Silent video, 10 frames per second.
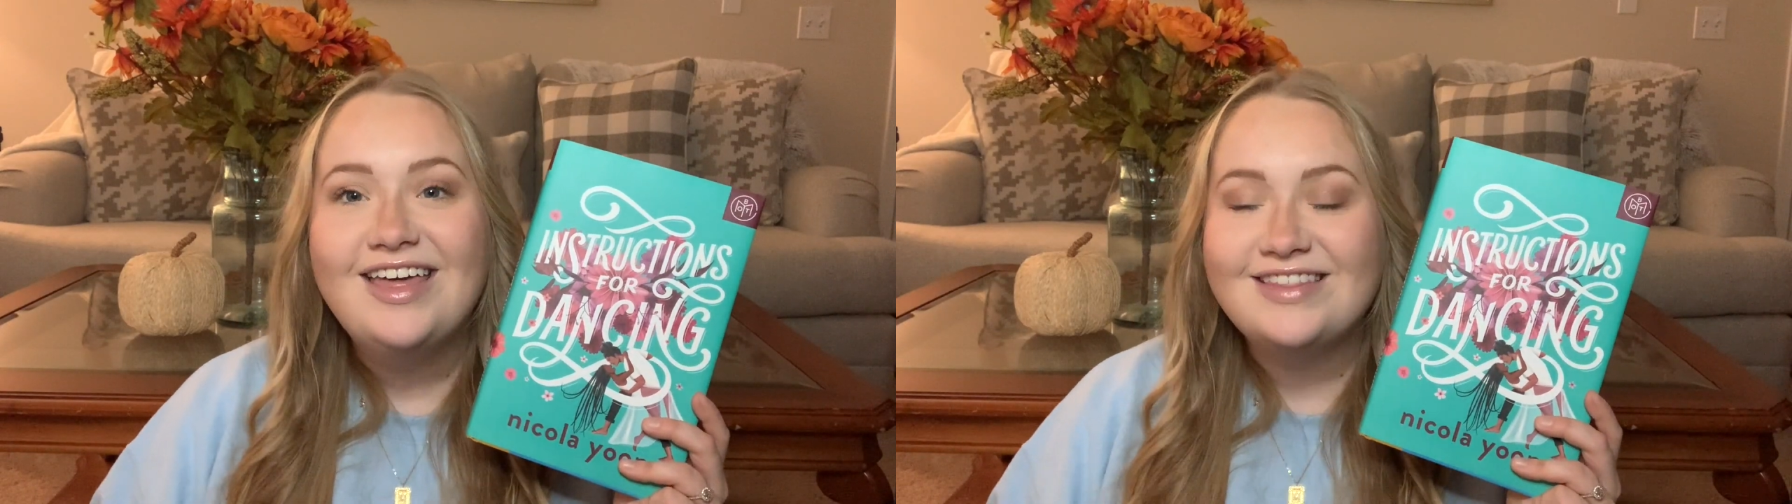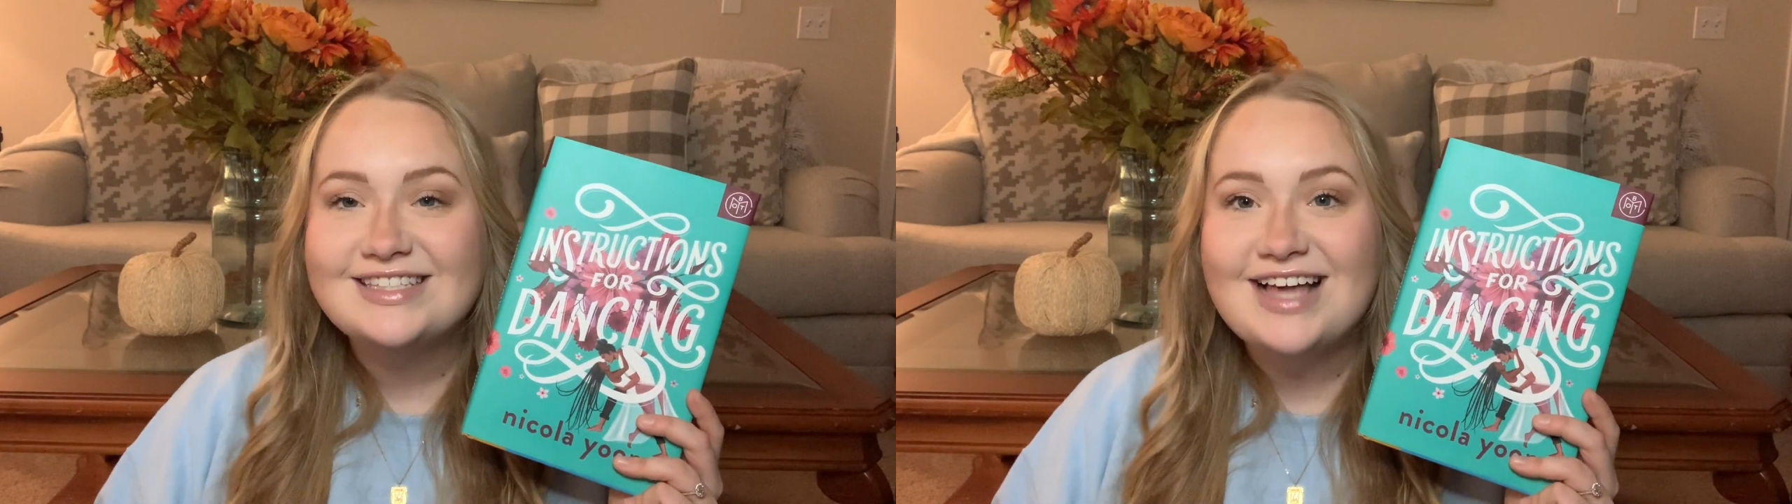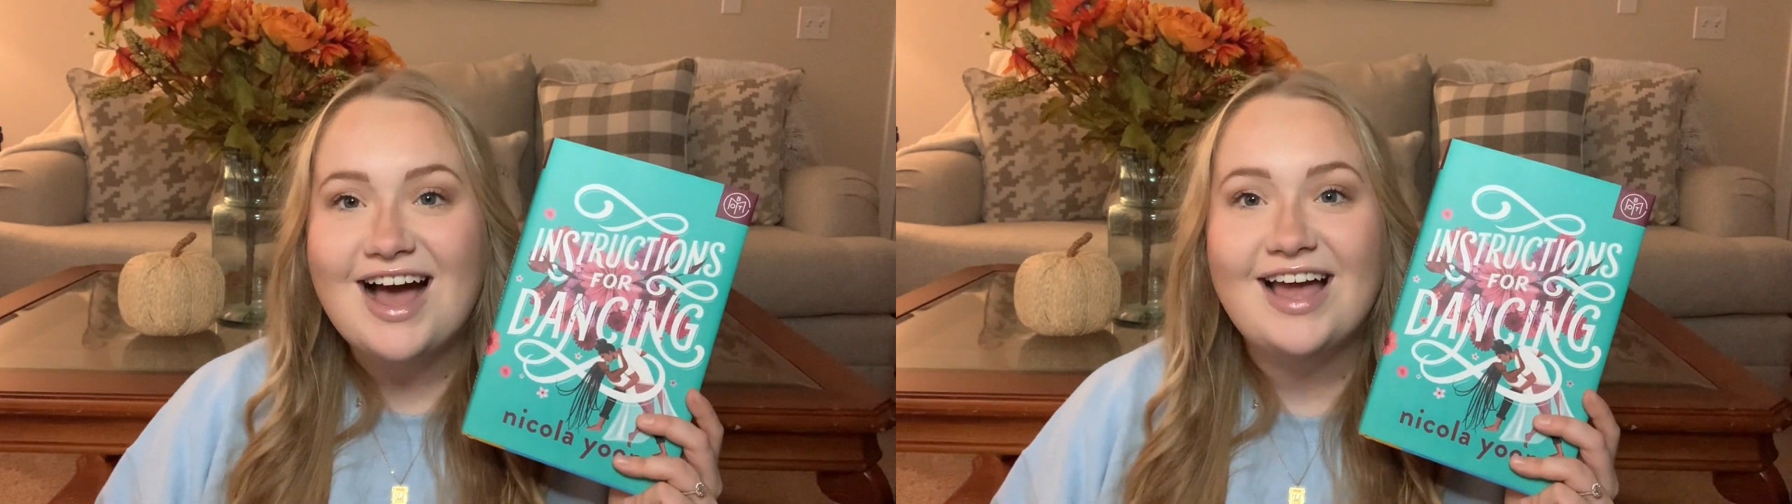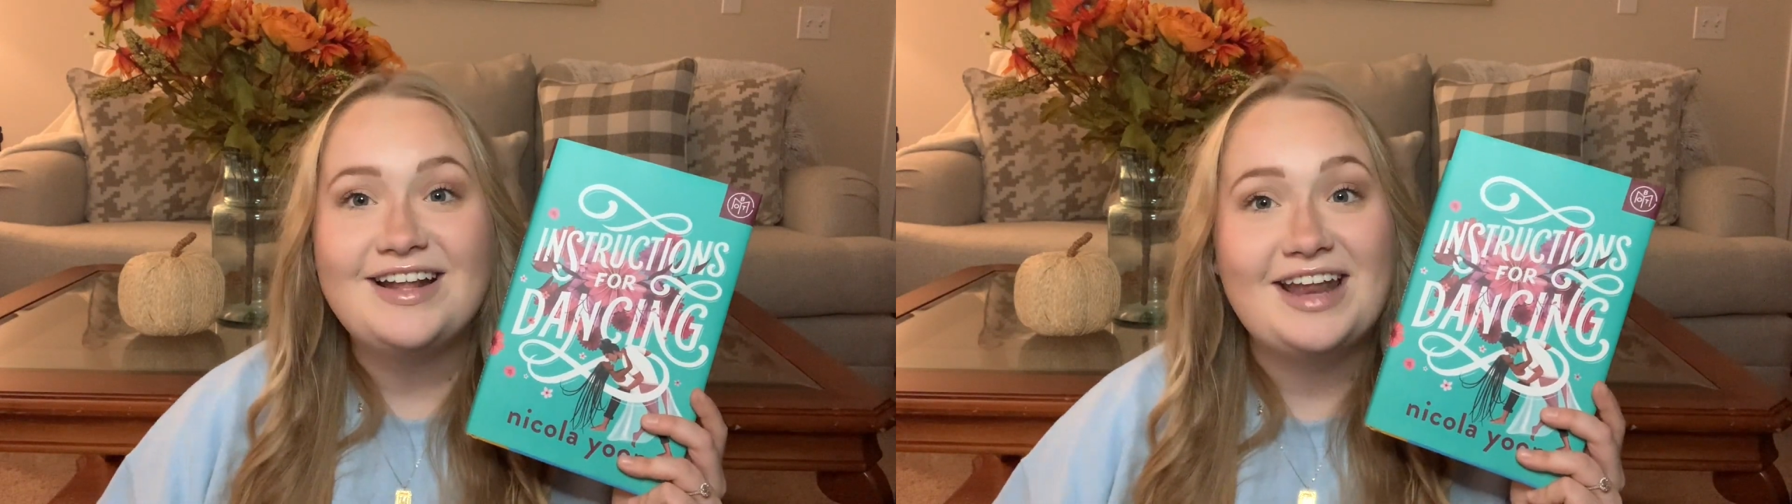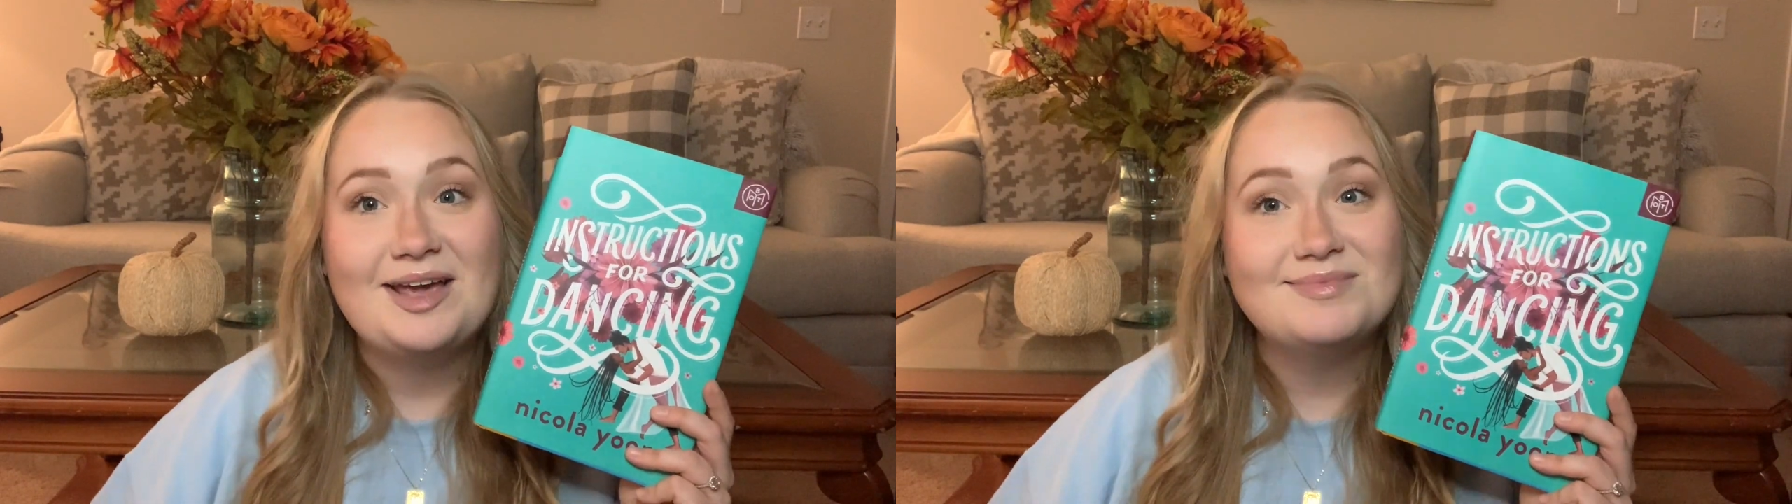this guy
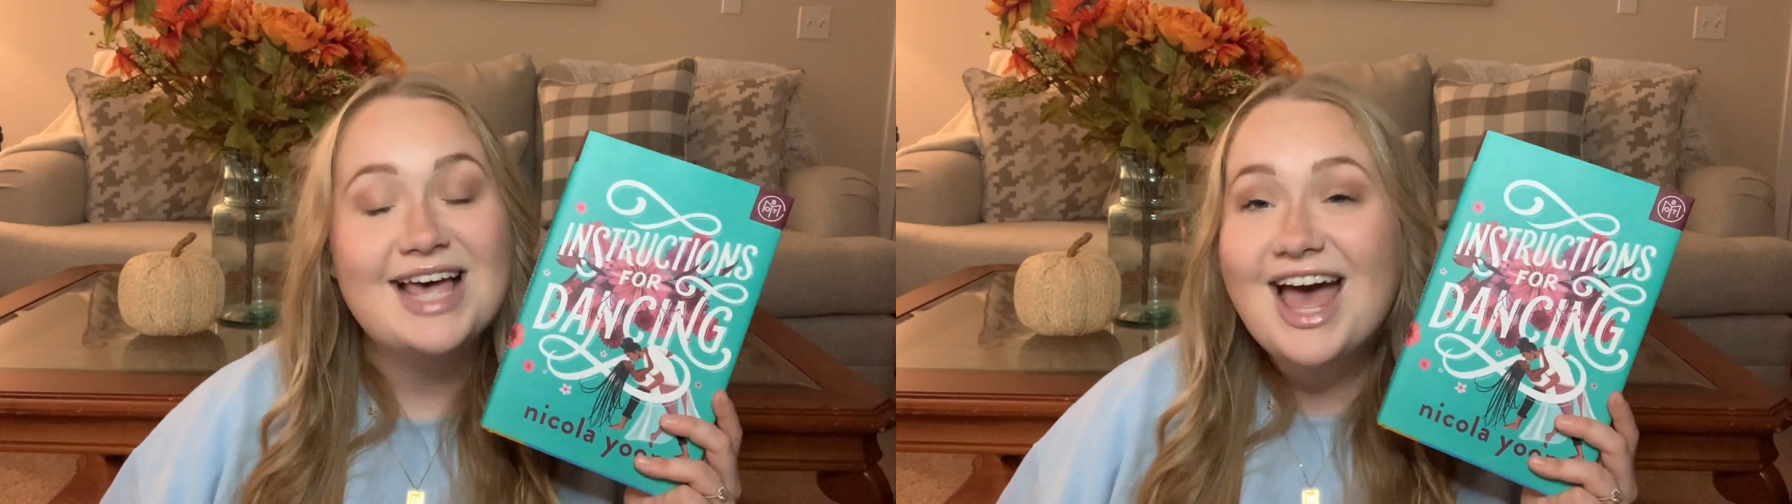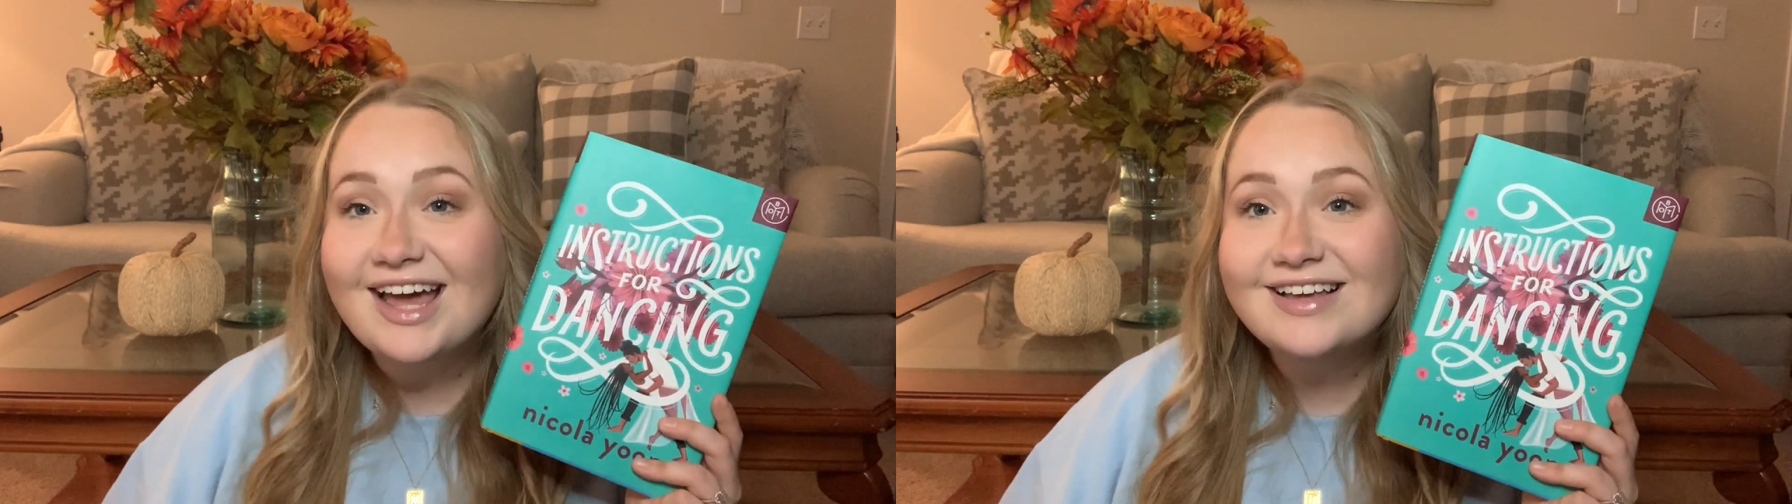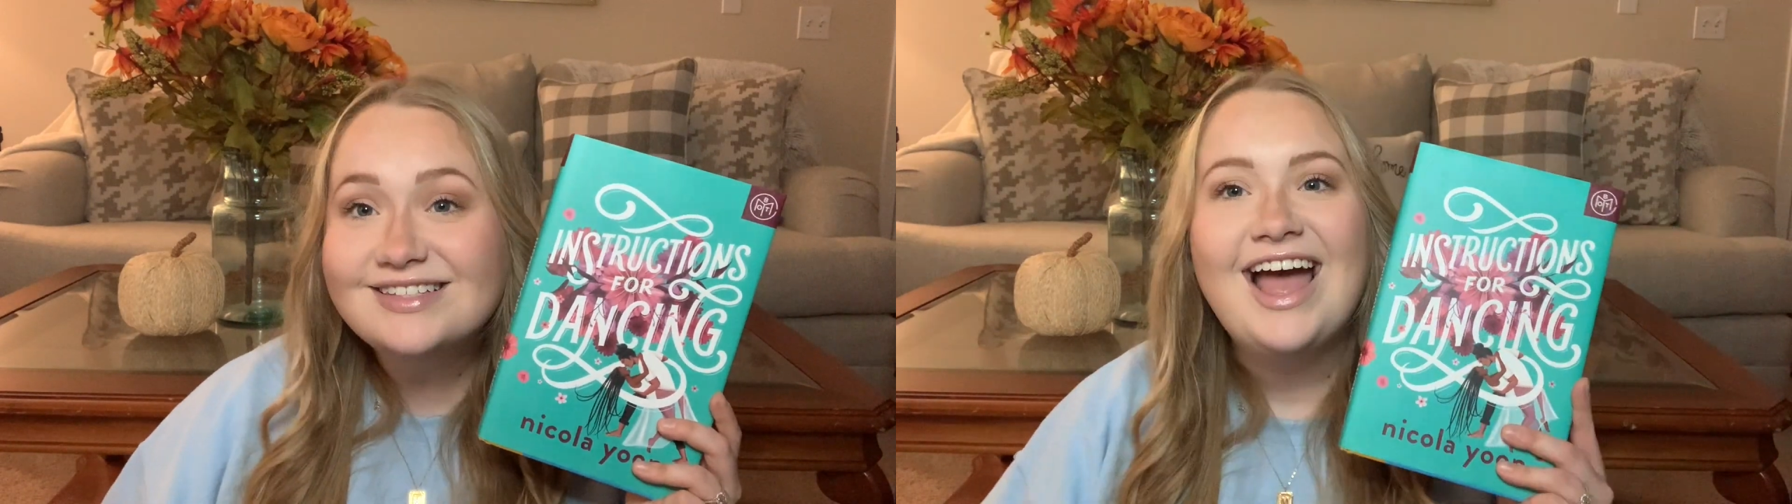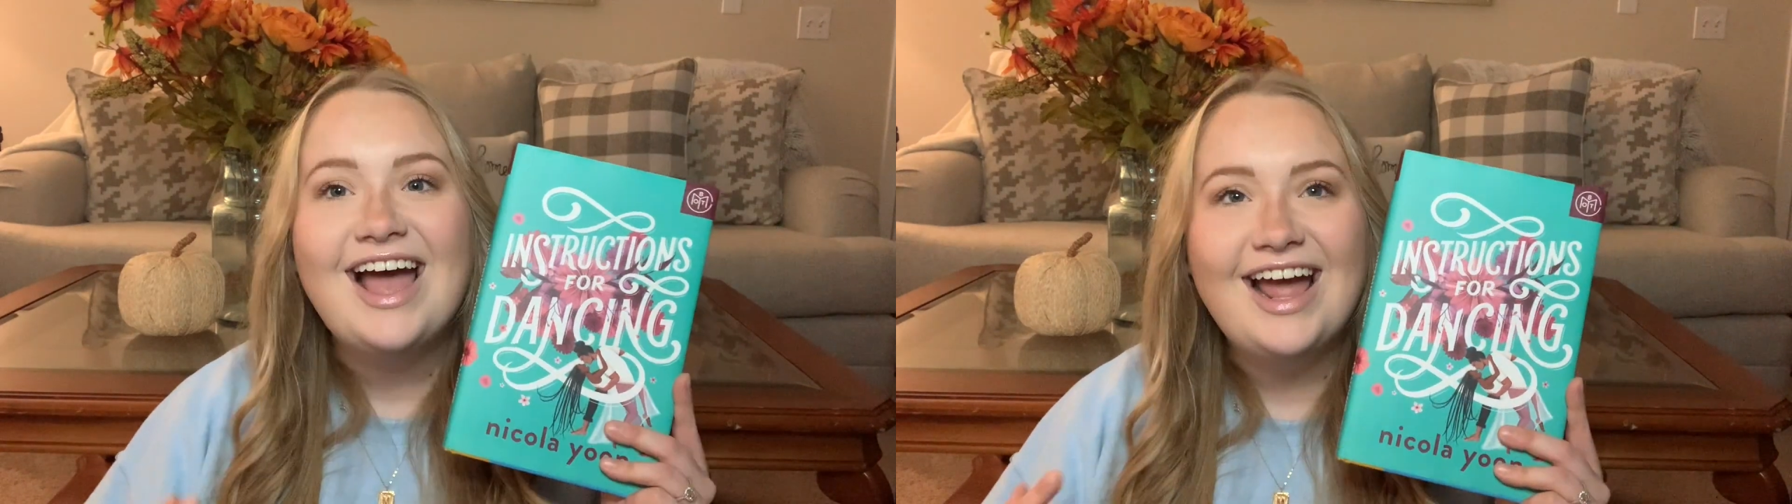named X.